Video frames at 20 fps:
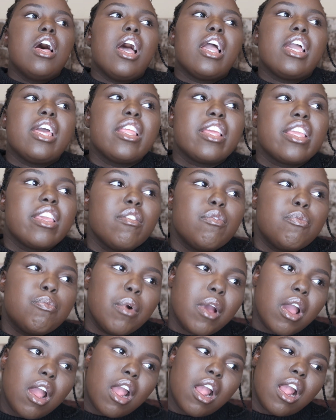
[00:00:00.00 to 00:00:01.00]
I'm gonna give
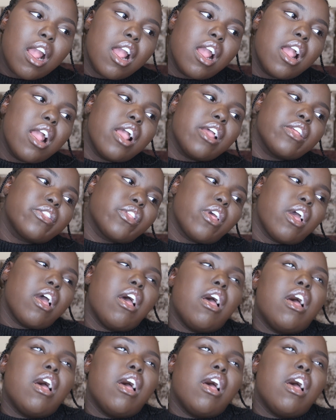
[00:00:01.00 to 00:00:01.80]
birth.